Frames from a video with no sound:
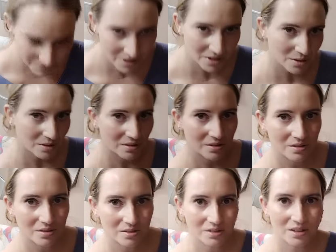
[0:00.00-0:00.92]
to
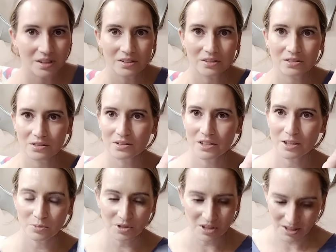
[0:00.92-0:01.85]
cut the little
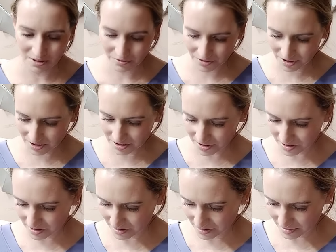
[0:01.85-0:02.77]
label off. Hang
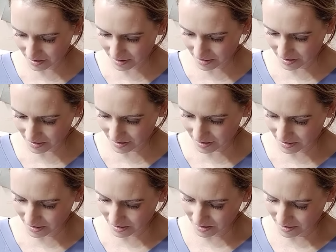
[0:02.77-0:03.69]

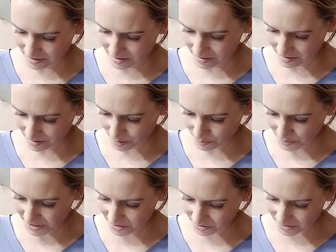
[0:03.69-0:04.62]
on. Or
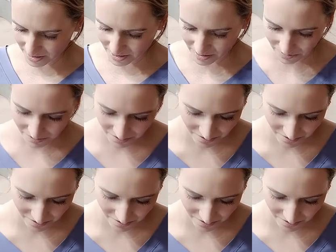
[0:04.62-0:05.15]
peel it off.